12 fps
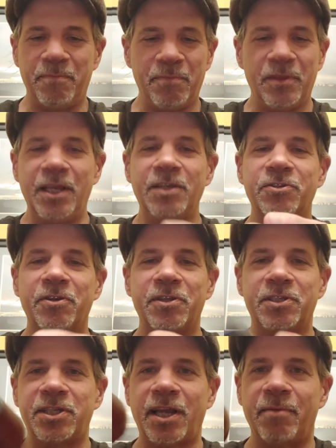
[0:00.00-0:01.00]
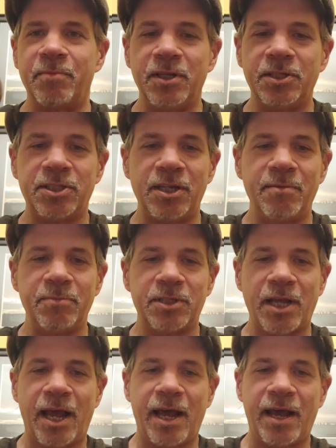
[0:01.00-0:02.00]
These are the same. This seems
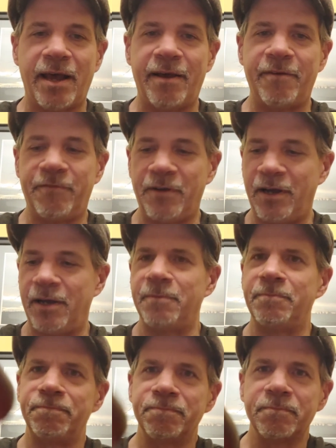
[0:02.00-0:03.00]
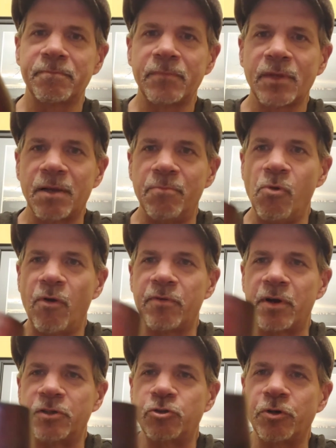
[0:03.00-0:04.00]
to have more
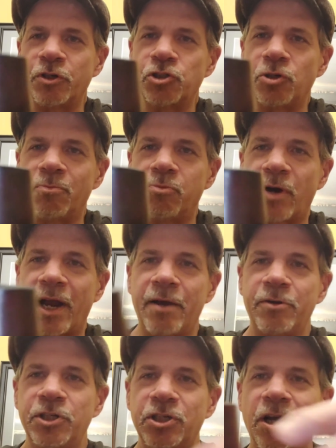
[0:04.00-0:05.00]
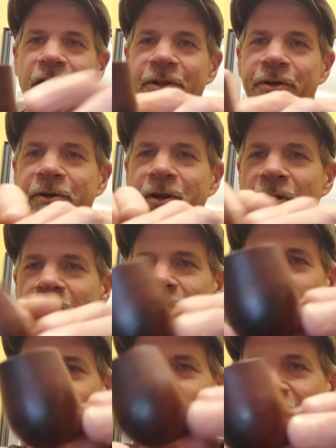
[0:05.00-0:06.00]
of a traditional brownish color.
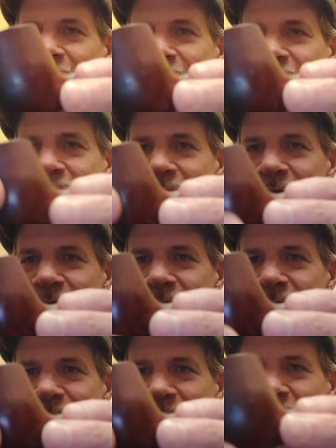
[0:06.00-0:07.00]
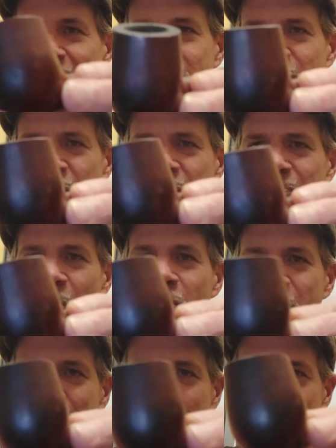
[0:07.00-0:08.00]
There looks to be, this was
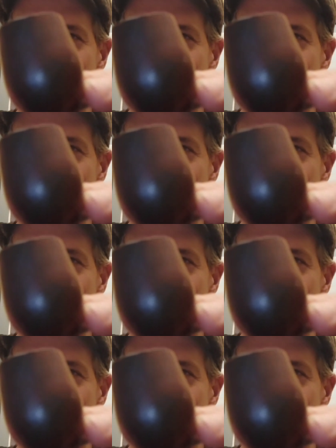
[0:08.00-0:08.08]
smoked pretty